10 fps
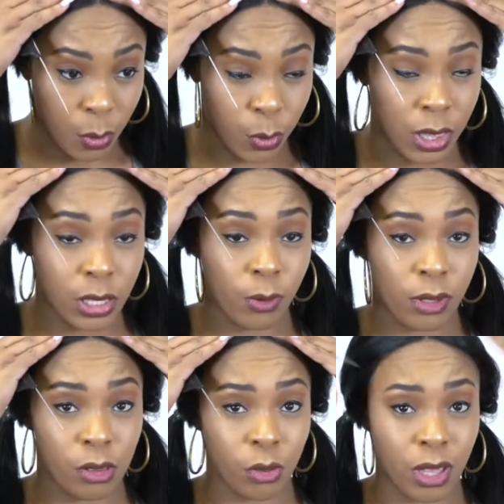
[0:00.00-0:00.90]
with this
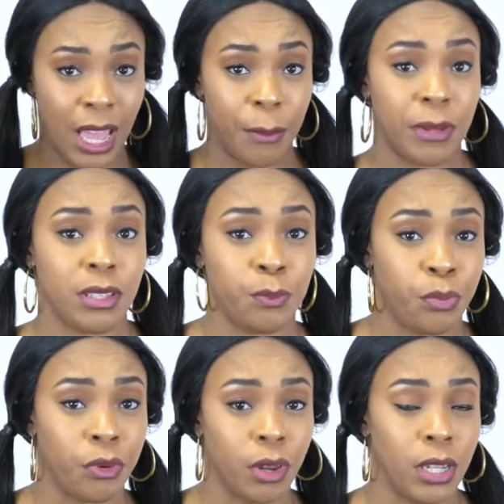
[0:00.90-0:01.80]
one too the cap is
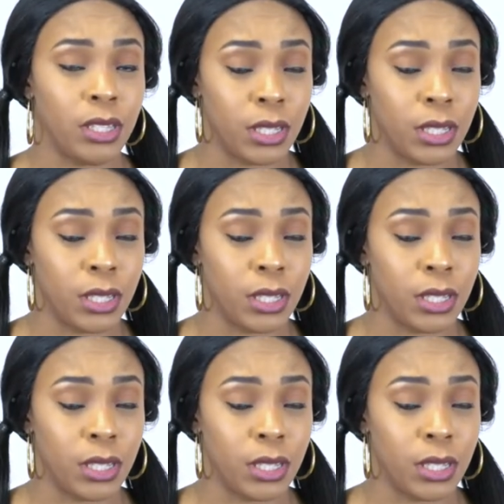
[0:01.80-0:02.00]
pretty